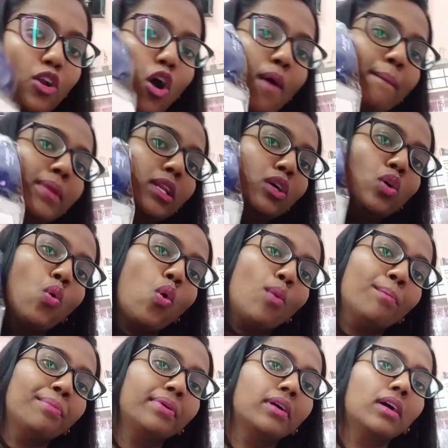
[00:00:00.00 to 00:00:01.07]
normal
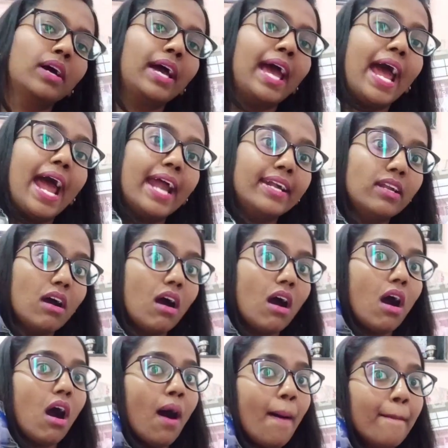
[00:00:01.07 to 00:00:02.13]
comb and
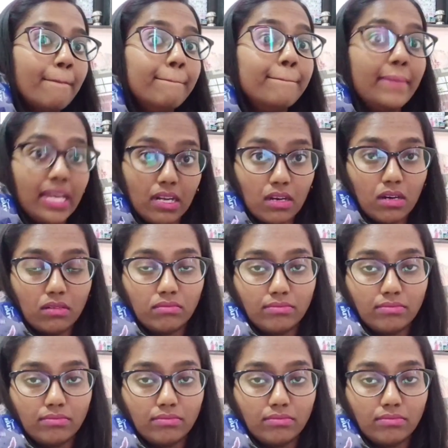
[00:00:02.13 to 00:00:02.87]
a mirror.